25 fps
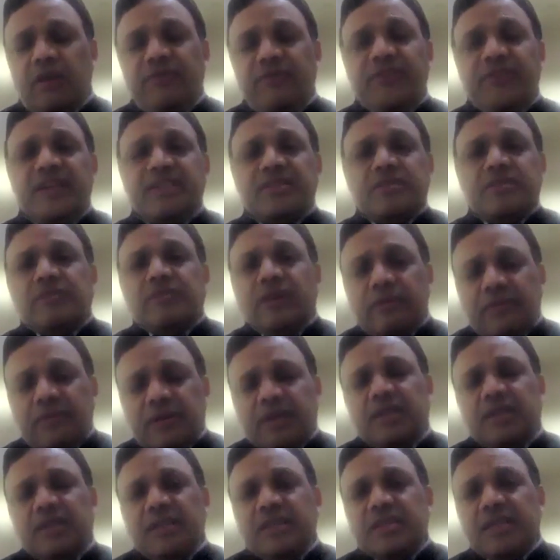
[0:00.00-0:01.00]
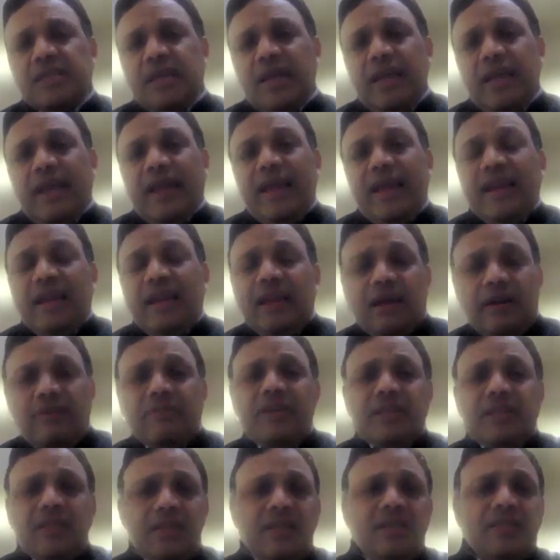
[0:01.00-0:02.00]
phase of governance. In
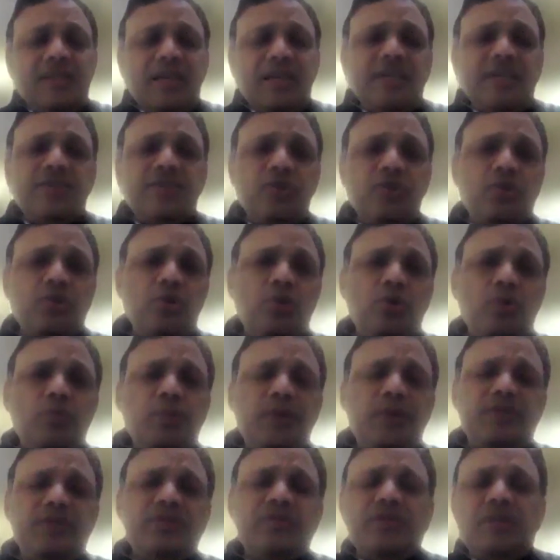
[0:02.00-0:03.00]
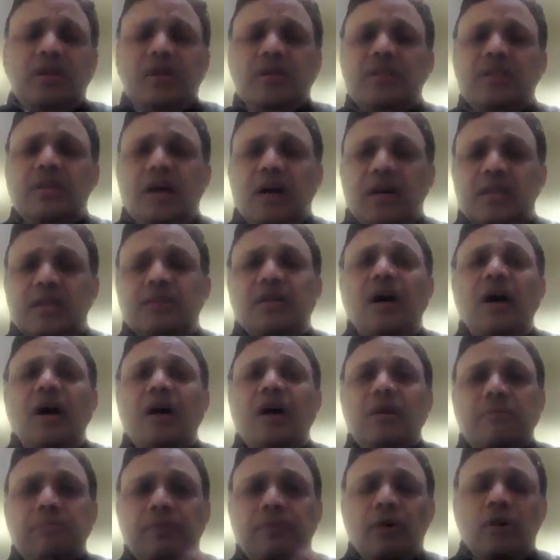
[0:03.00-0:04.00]
governance, as you know, the
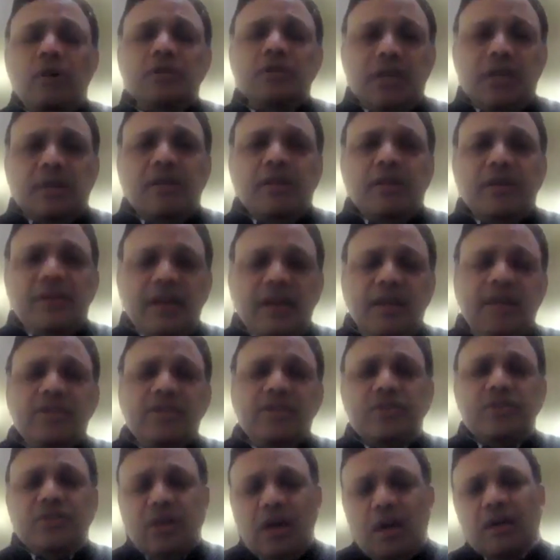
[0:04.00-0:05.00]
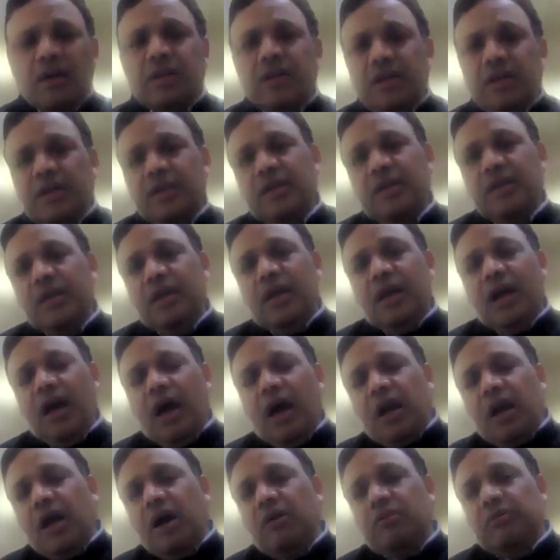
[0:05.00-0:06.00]
Aadhaar project really started
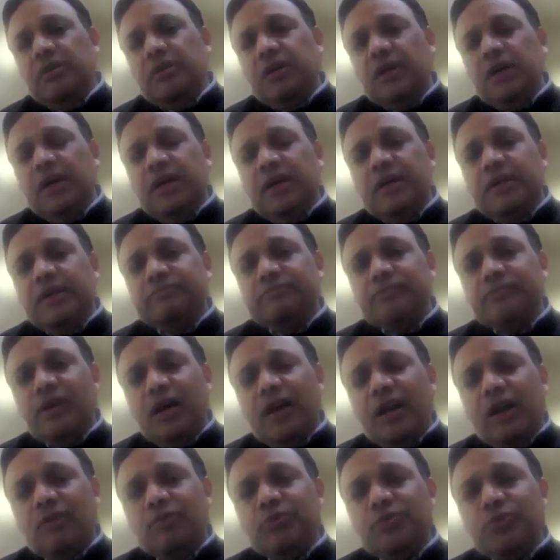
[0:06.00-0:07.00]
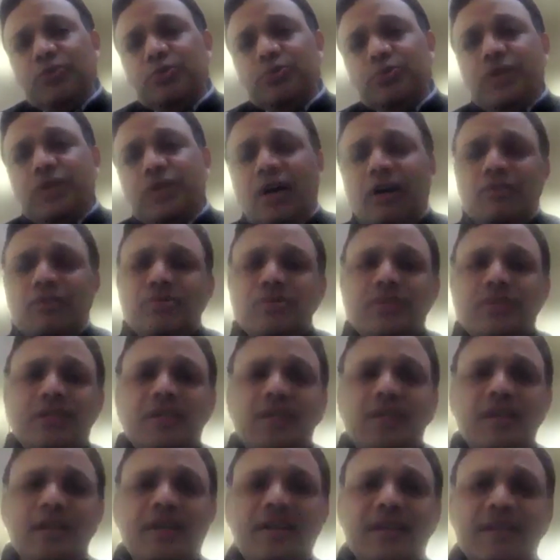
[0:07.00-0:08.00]
around
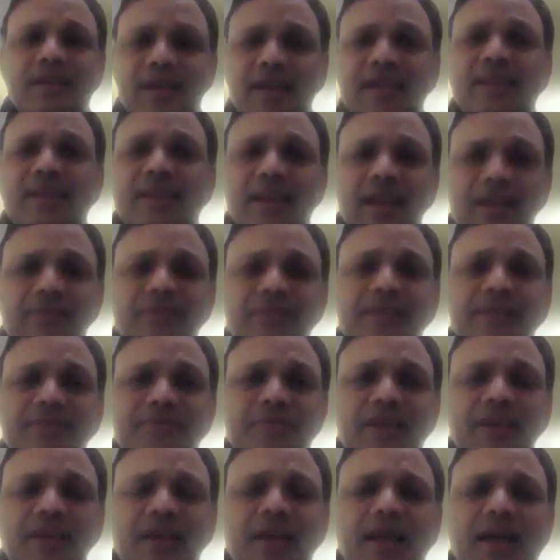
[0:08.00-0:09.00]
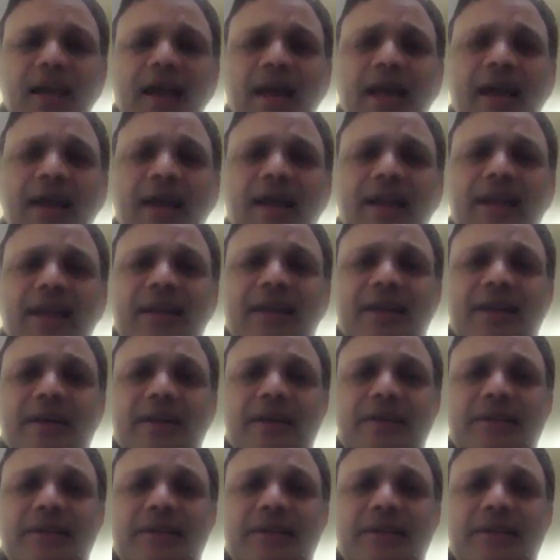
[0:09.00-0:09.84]
2010-11. And